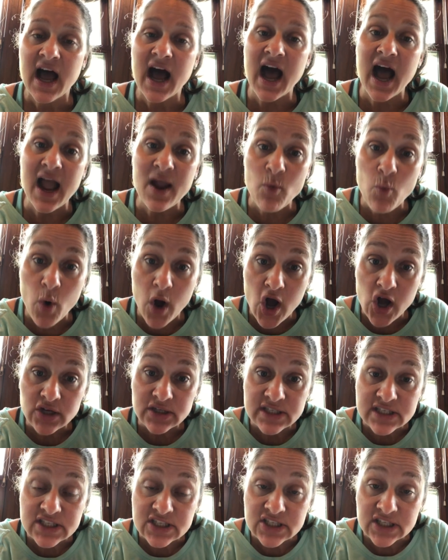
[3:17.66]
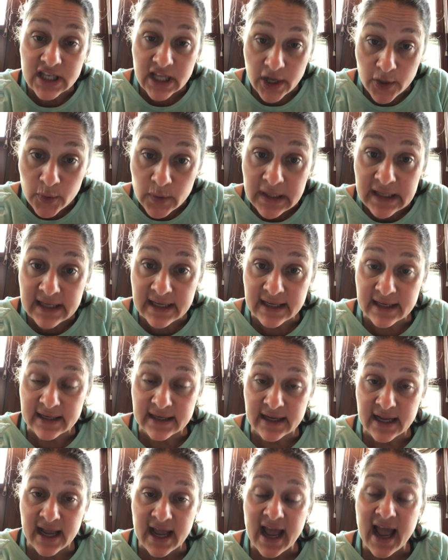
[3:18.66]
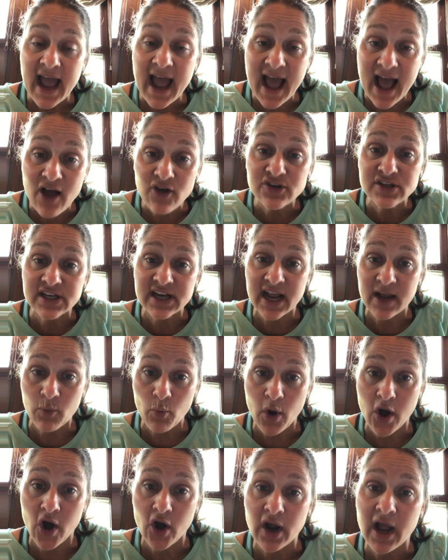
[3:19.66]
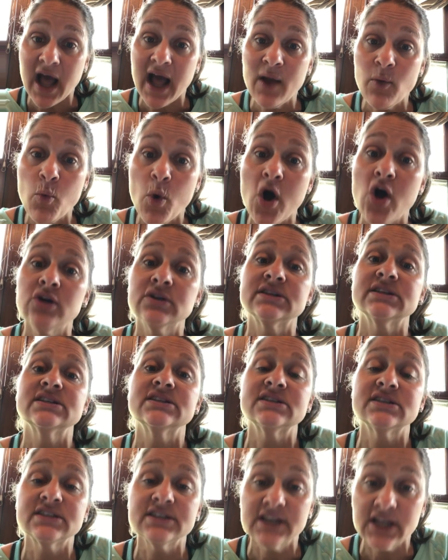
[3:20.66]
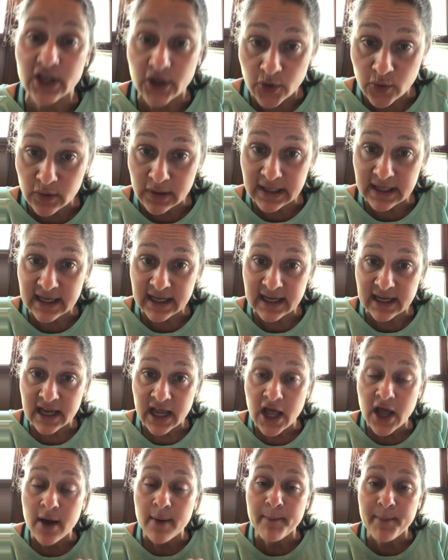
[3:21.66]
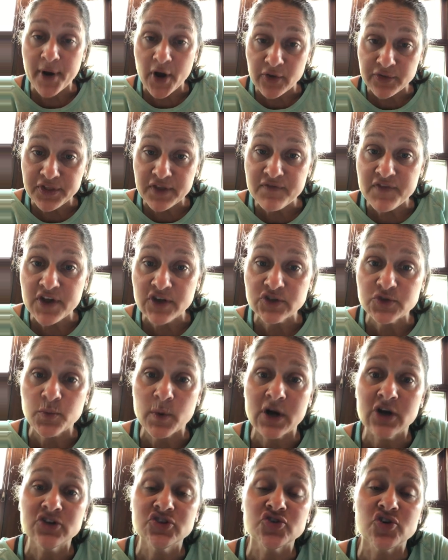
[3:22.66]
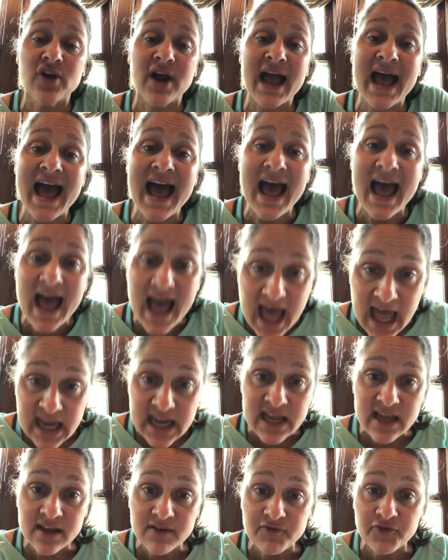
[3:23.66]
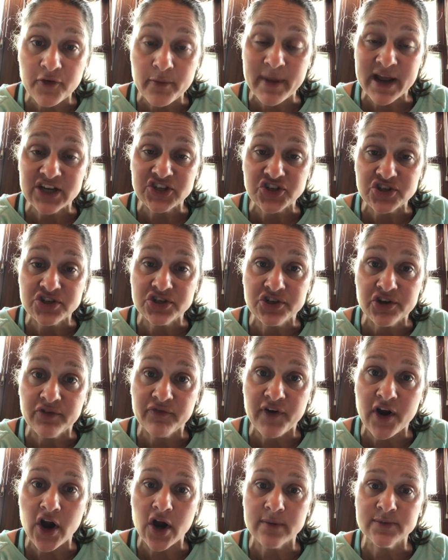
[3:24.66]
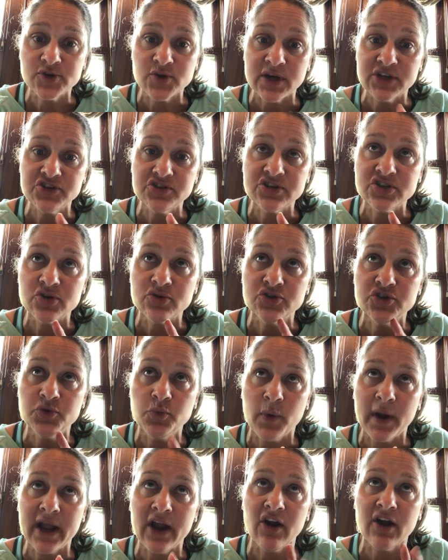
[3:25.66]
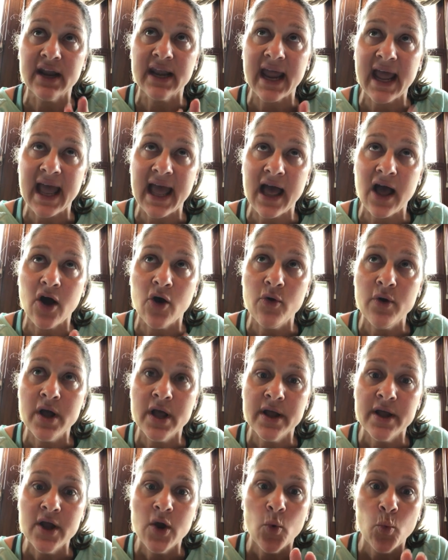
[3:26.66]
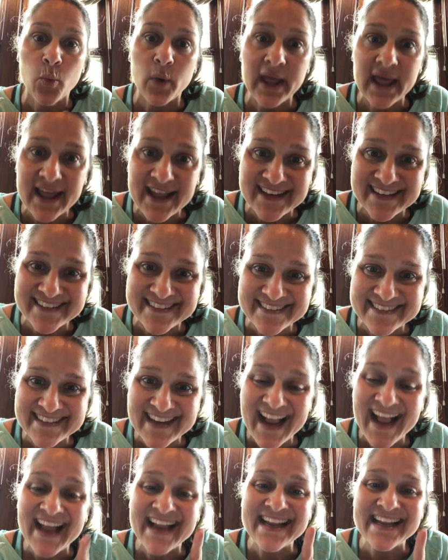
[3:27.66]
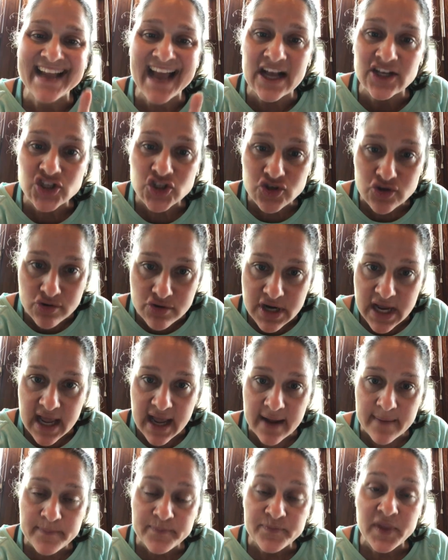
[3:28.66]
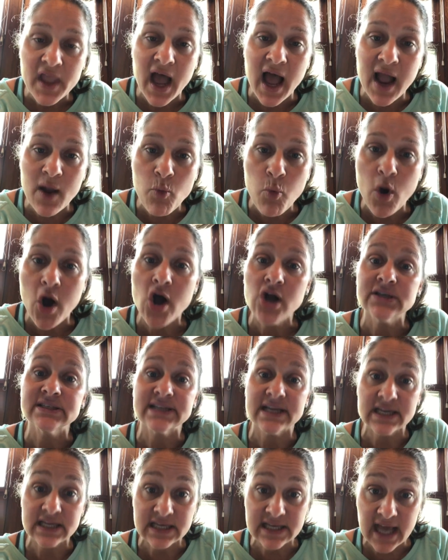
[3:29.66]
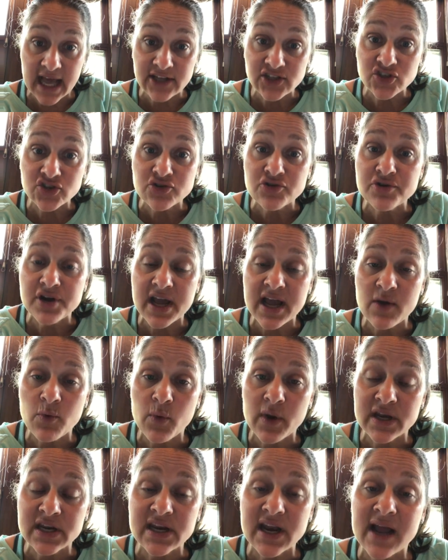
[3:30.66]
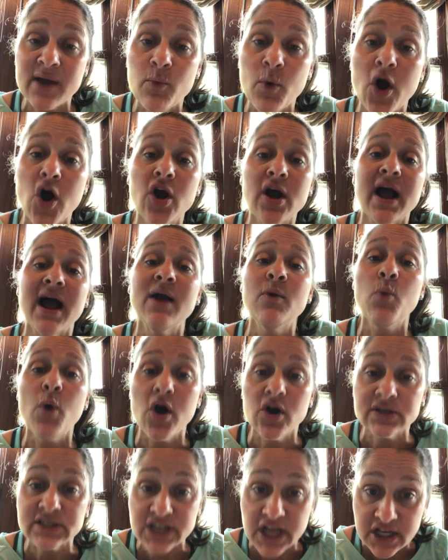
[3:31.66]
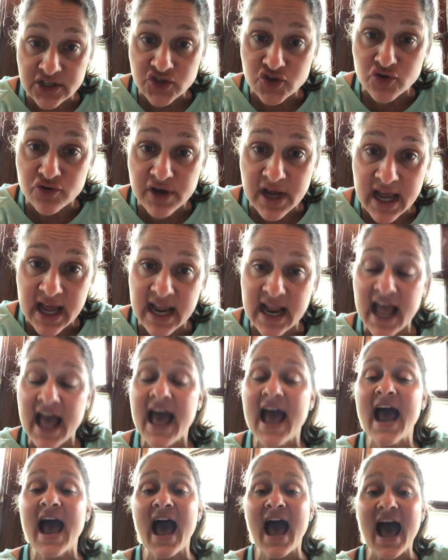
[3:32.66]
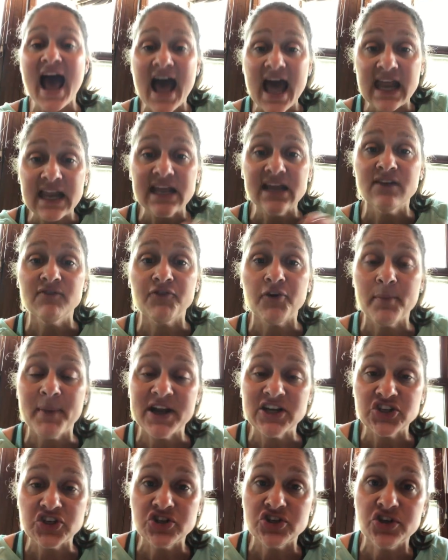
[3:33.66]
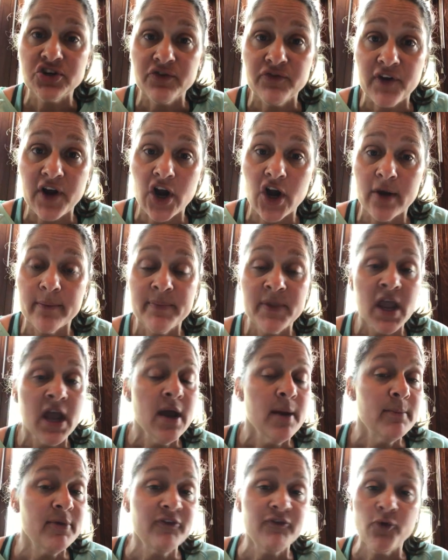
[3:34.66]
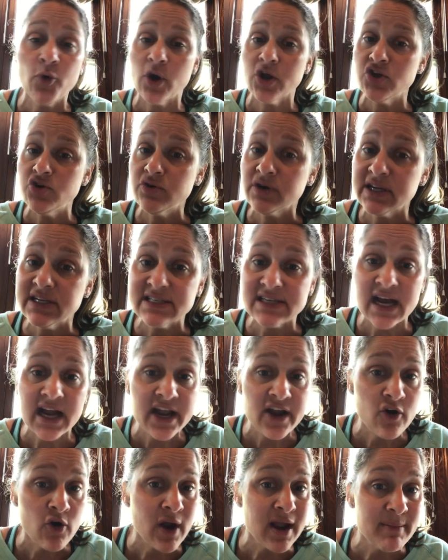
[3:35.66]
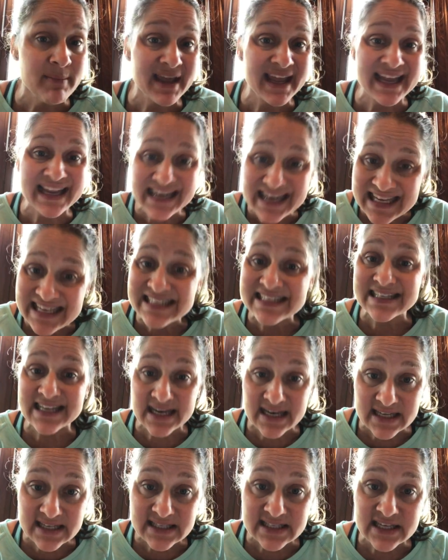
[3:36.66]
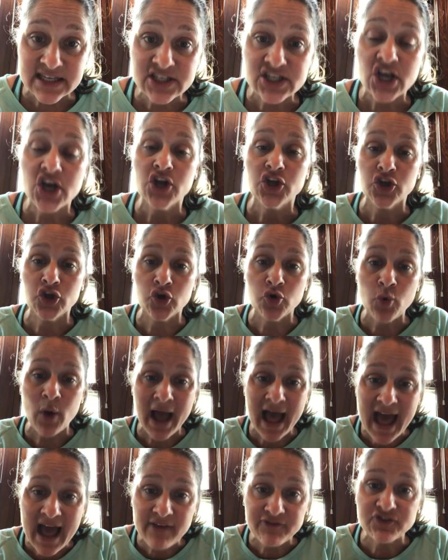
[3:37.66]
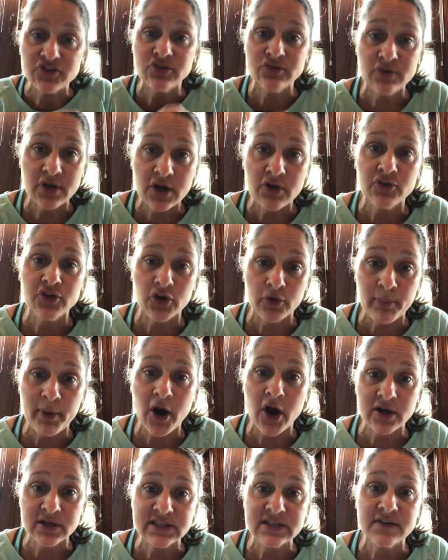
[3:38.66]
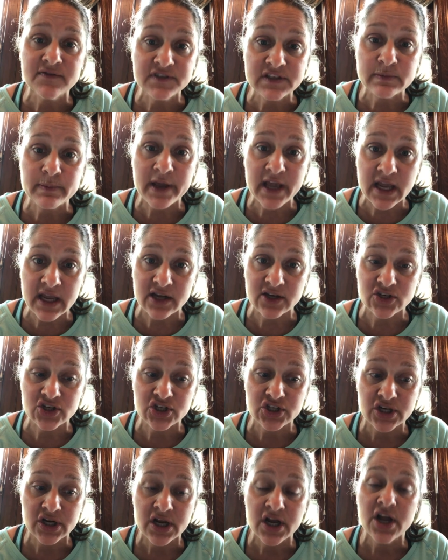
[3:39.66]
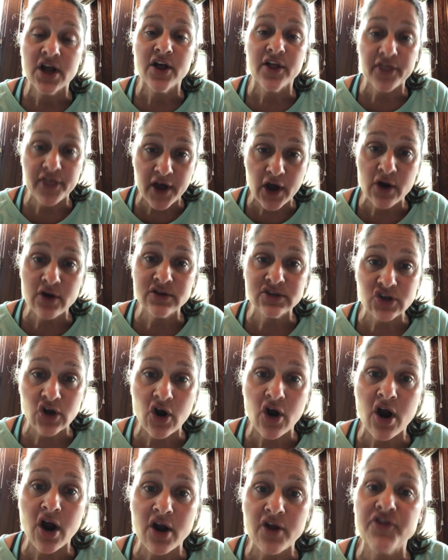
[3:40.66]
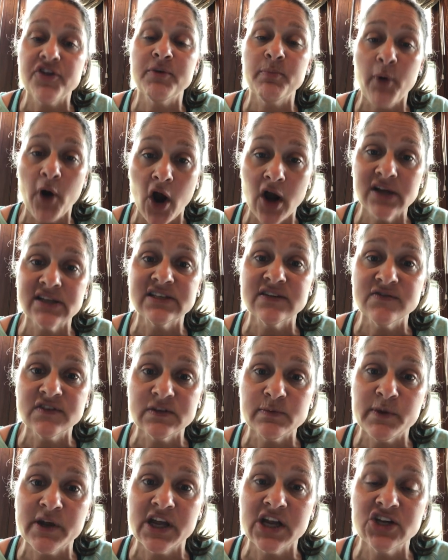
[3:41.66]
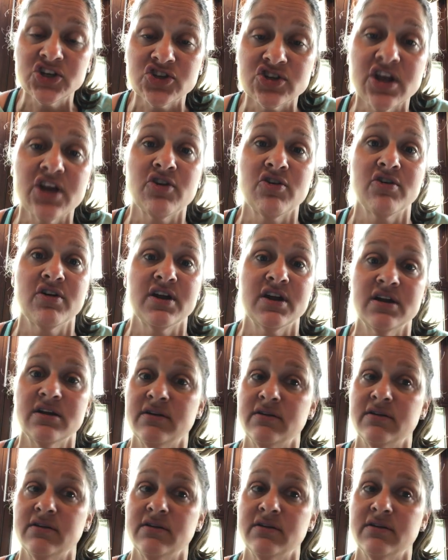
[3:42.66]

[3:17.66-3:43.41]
I walked slowly. How did I walk? I walked slowly. Both of those words are adding information to your verb. So I just told you where and how. When? Yesterday. I walked yesterday. When did I walk? I walked yesterday. Adding information to your verb. Before you can diagram any sentences, you have to know your parts of speech. Those are the parts of speech that